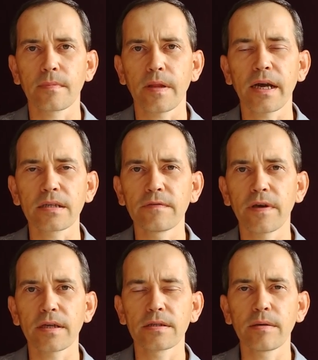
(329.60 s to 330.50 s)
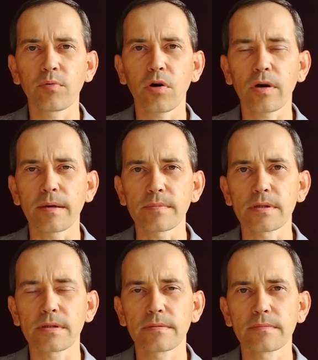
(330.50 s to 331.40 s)
activate the
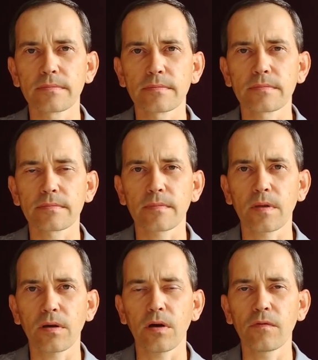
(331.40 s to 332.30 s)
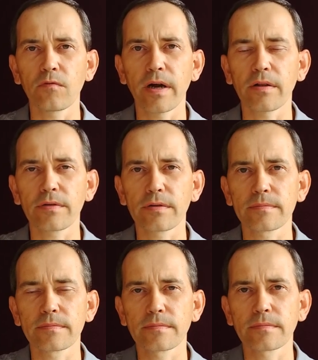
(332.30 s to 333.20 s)
programs of wealth
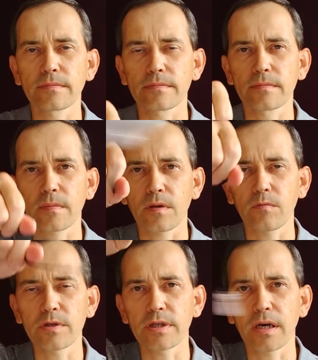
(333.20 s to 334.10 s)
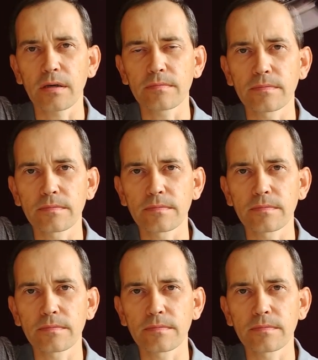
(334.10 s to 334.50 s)
which are